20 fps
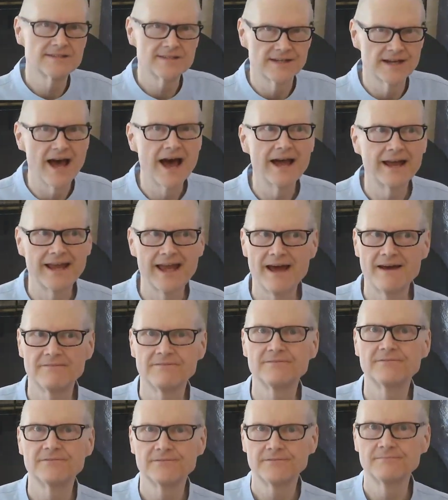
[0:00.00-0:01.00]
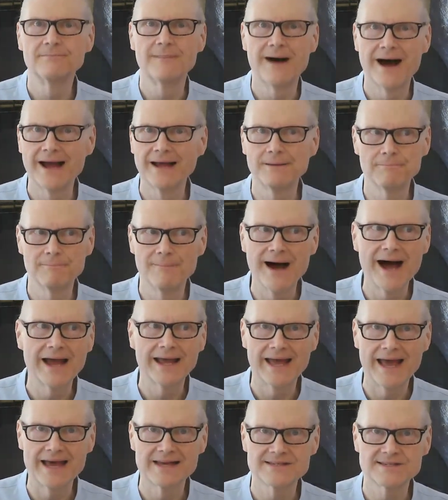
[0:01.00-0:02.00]
and I have my
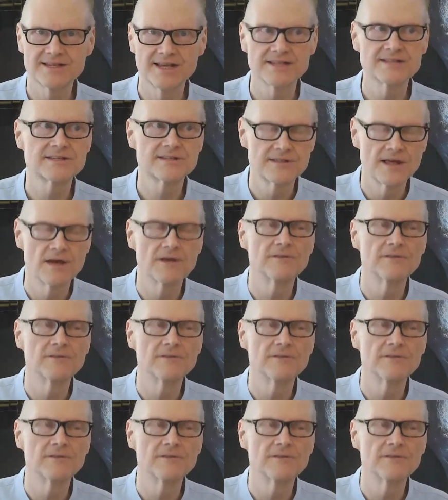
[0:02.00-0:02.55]
assets.